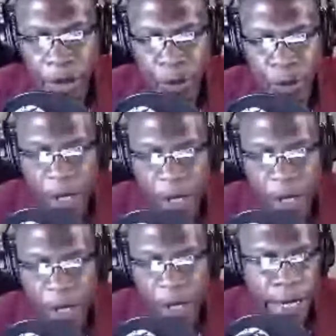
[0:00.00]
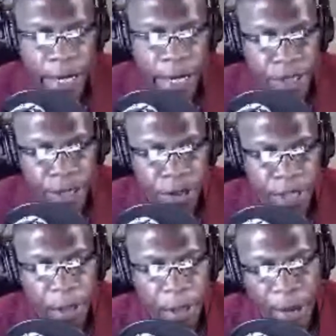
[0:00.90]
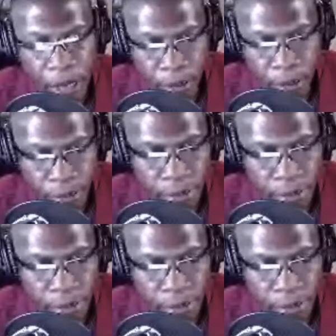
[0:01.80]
we always find ourselves at the bottom.